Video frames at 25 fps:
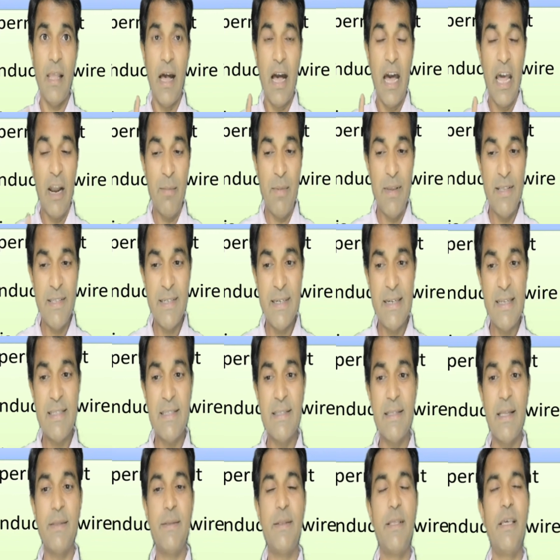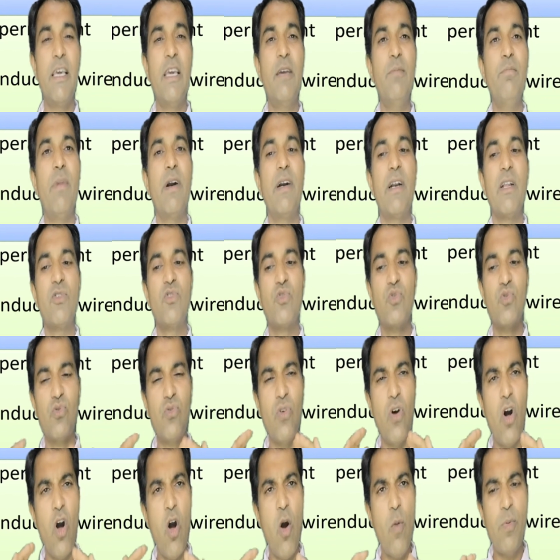Armature is nothing but a
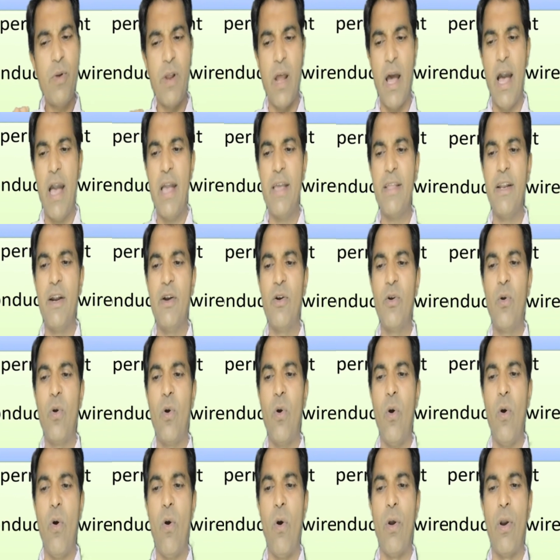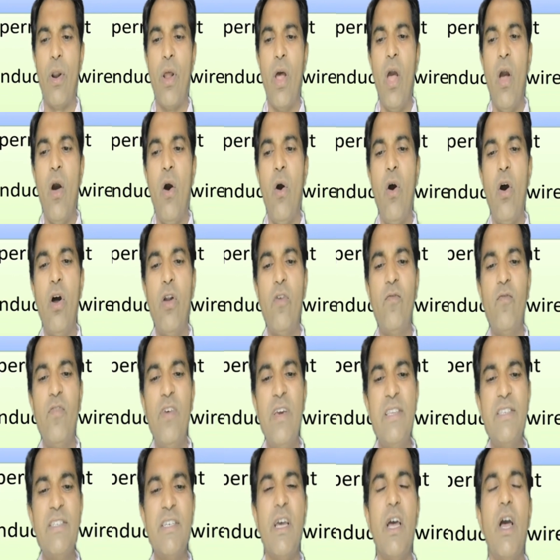soft iron core on
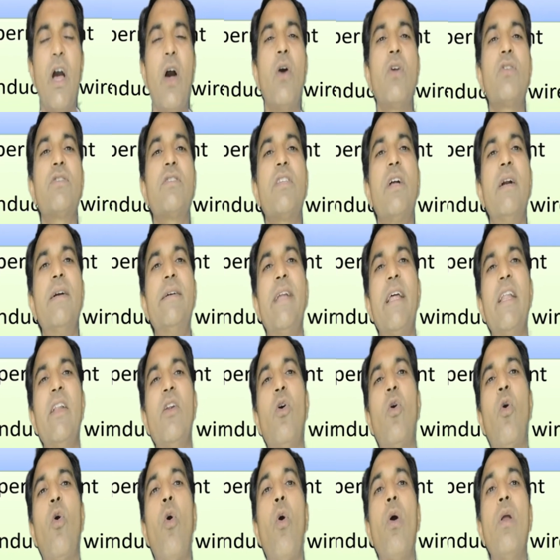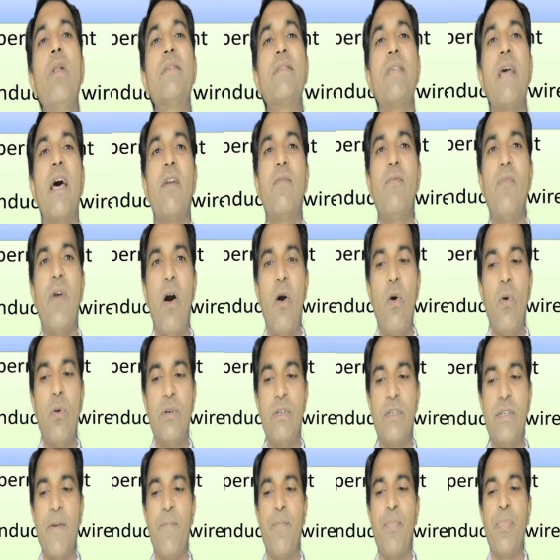which certain coils are
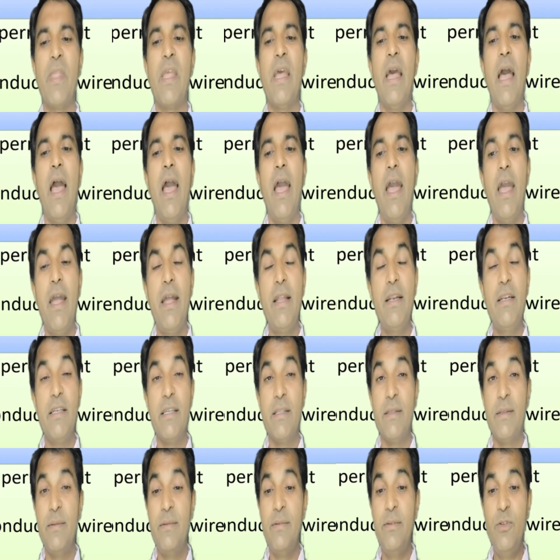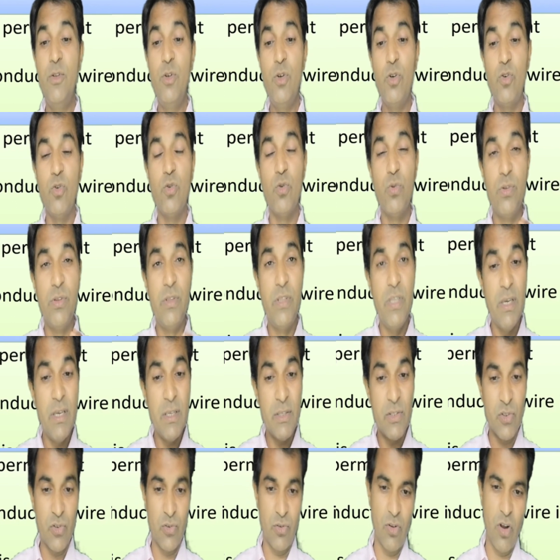wound and due to
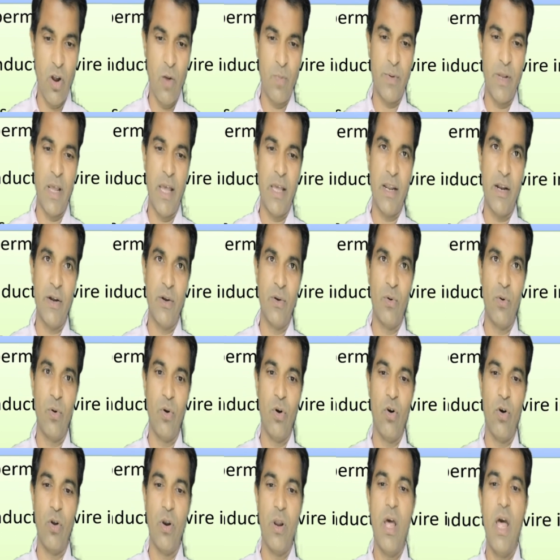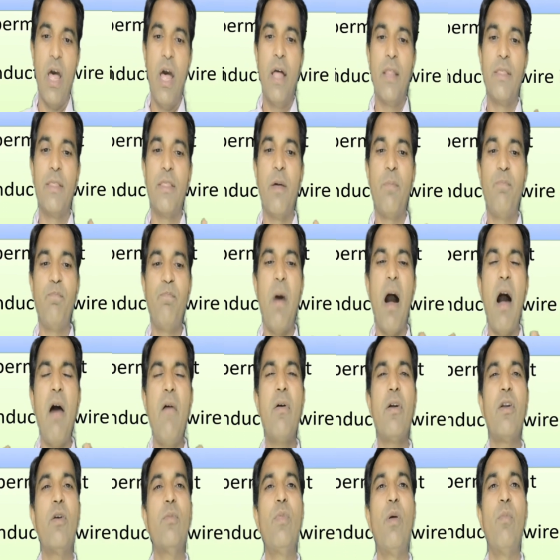this soft iron core the
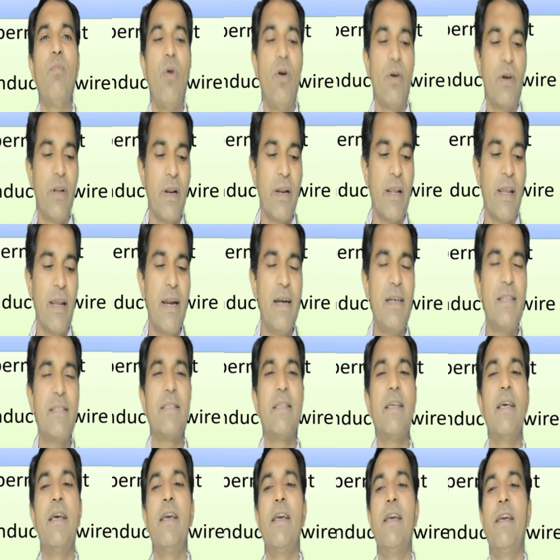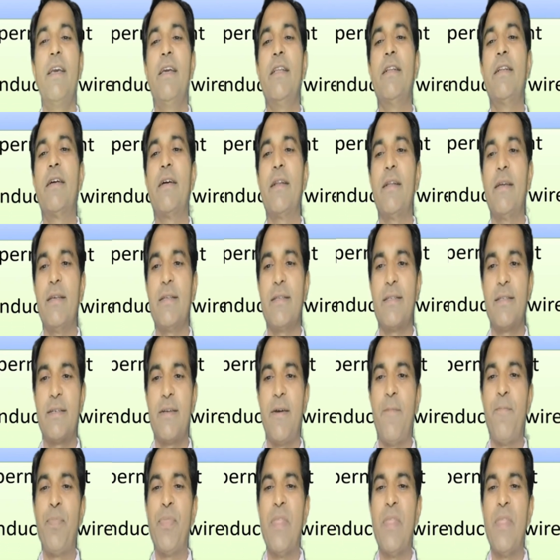power of the motor gets increased.